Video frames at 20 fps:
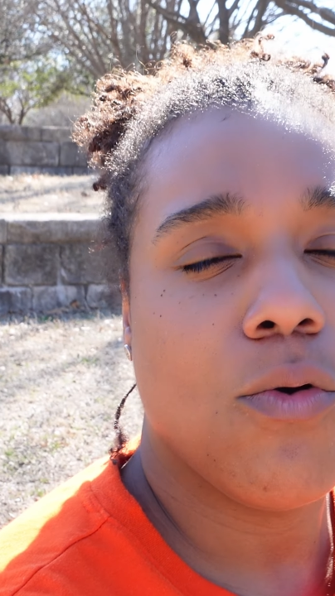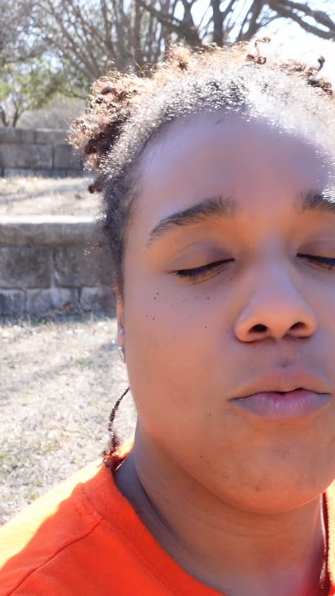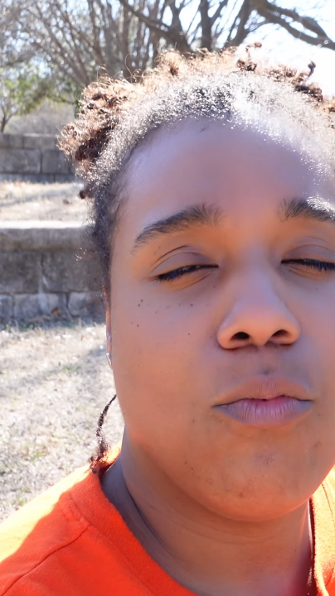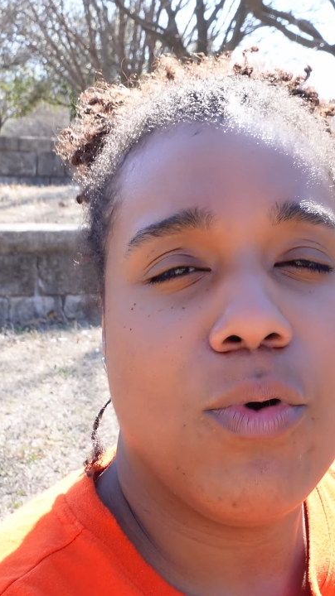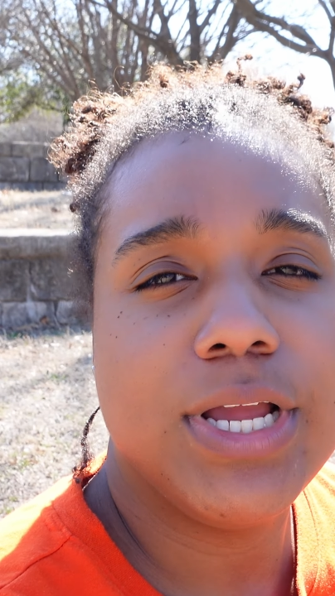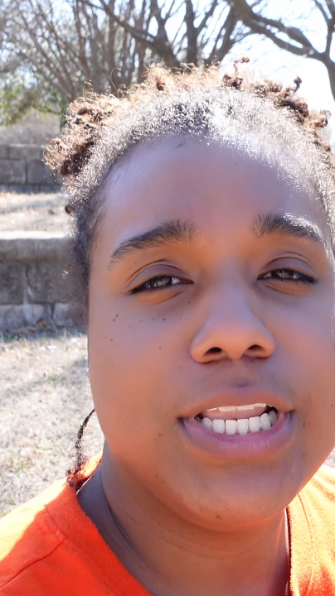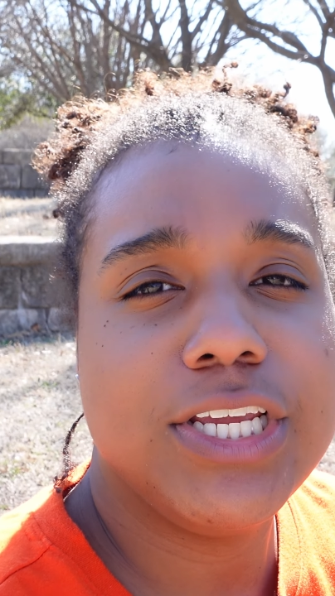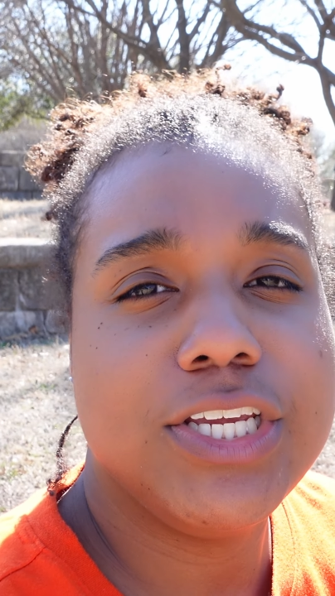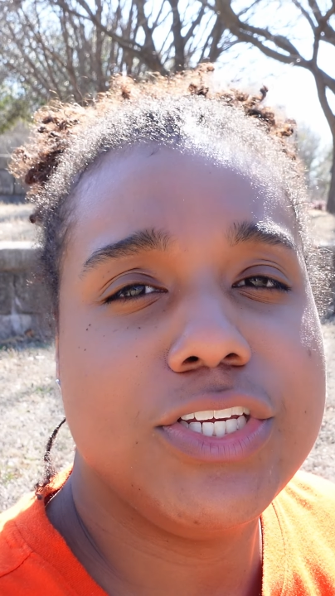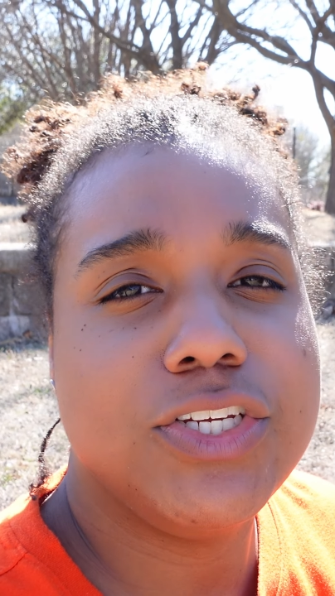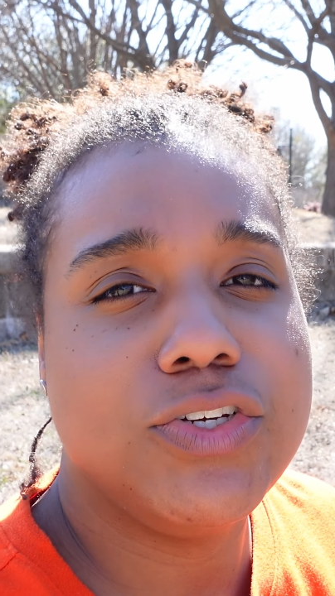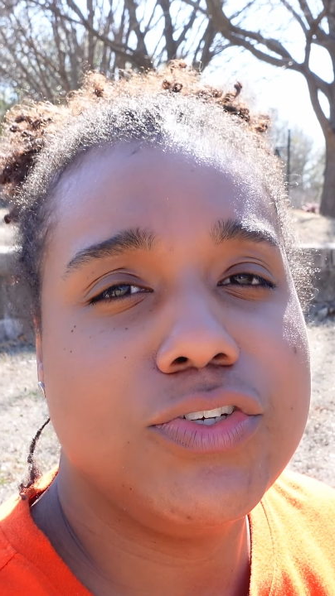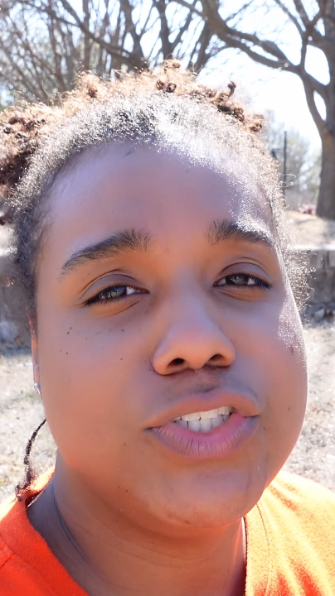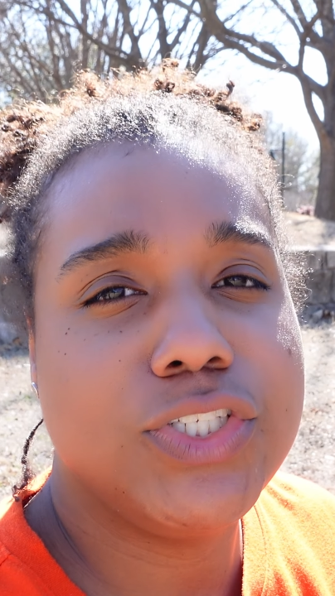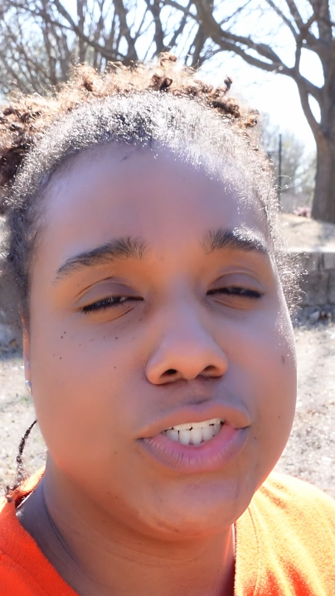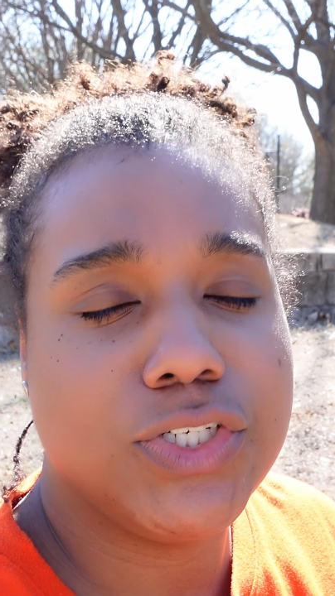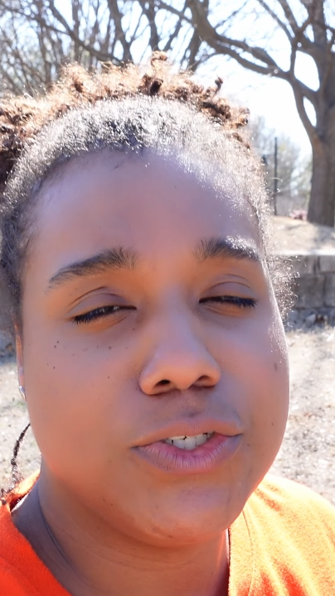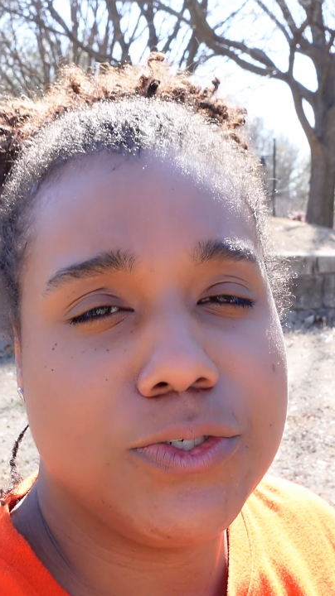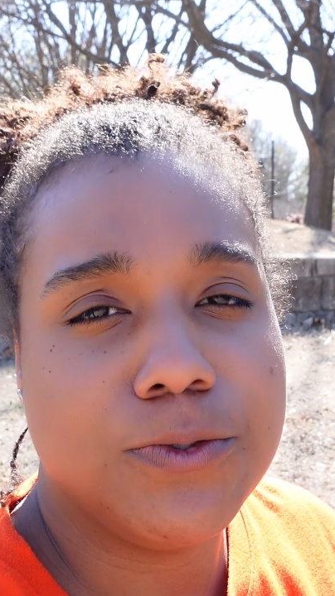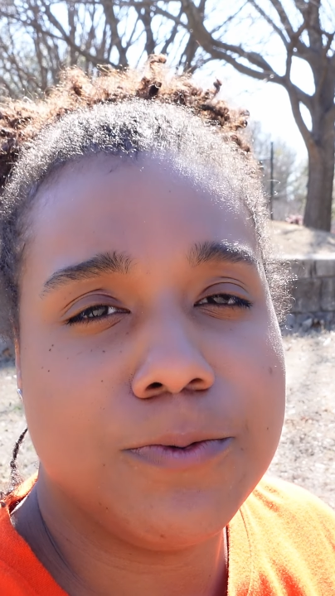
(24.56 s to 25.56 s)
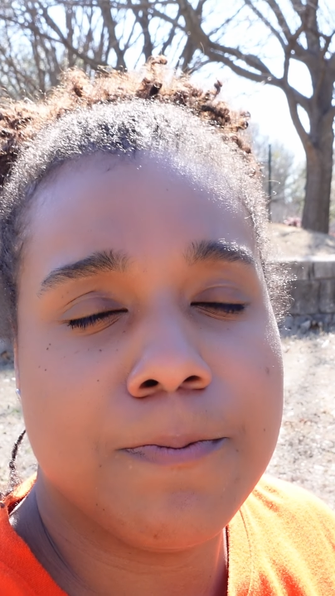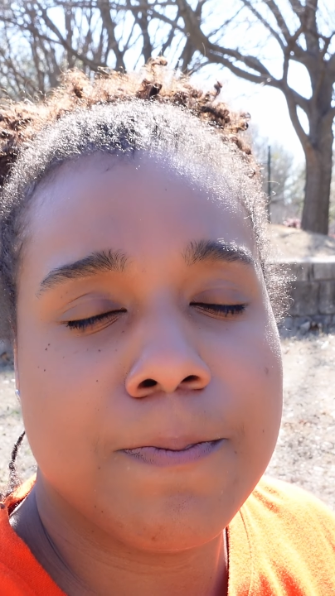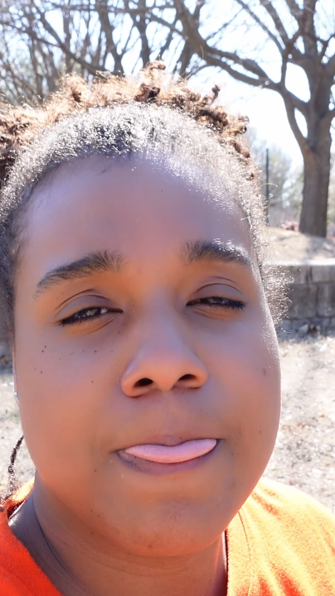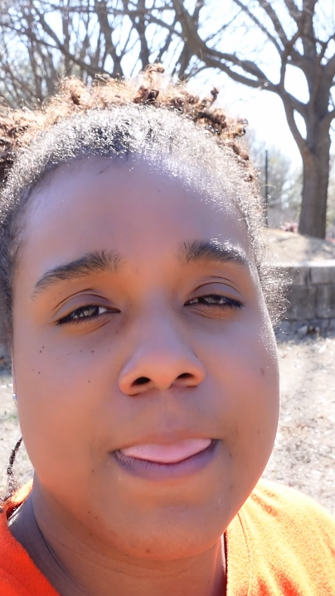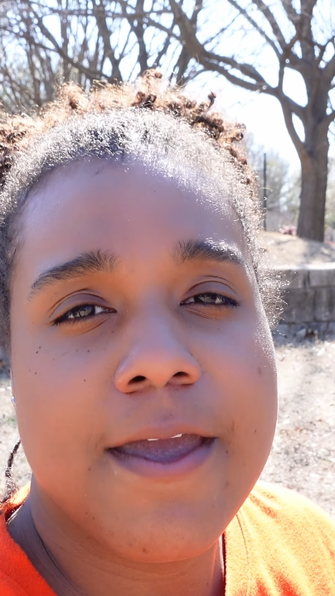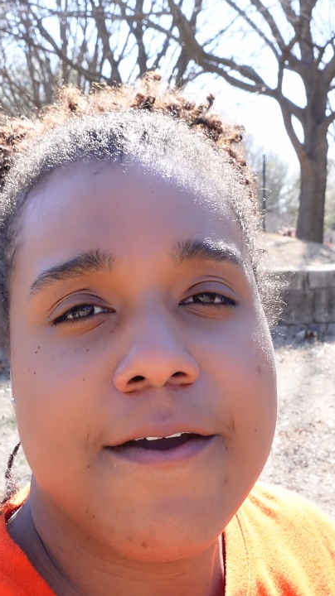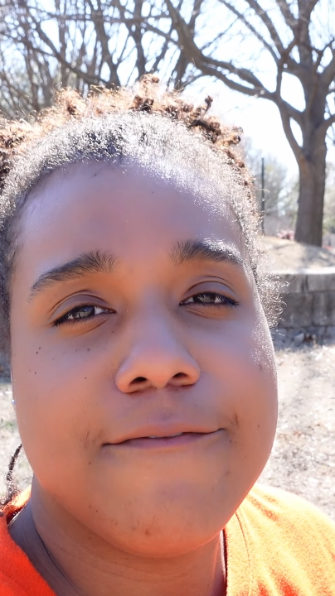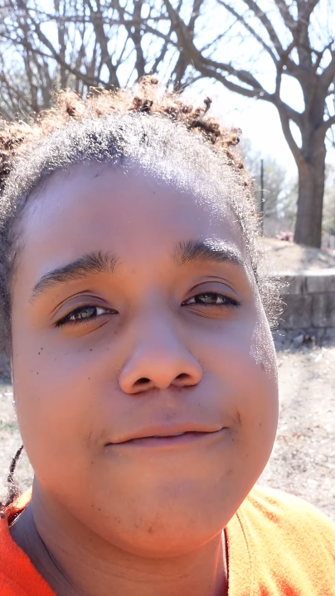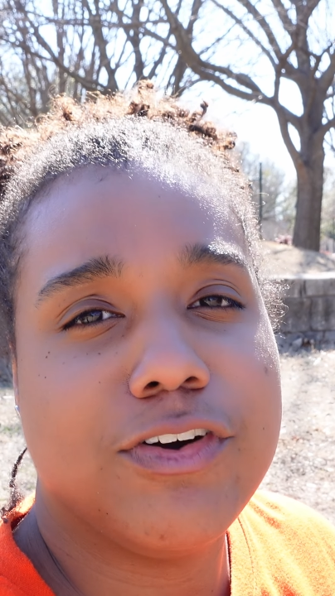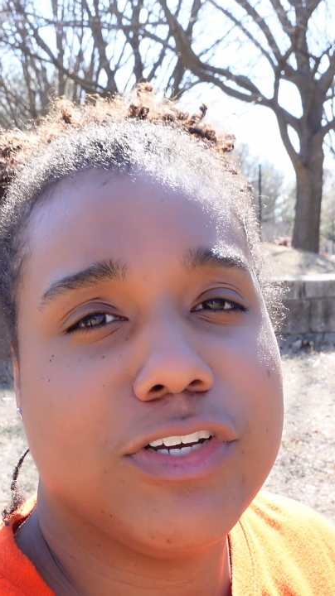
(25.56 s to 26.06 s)
What do you do
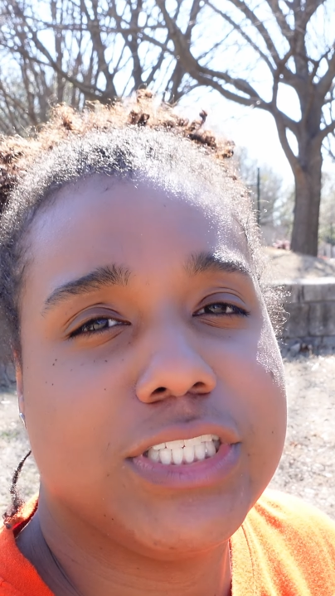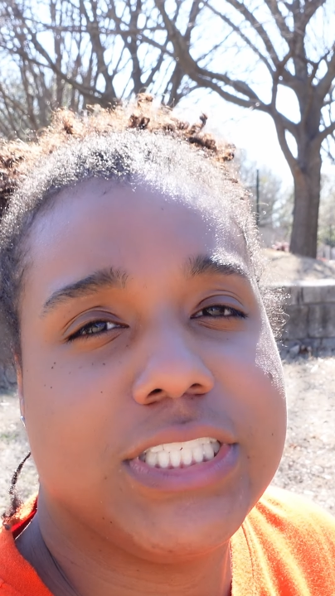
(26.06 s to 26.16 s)
for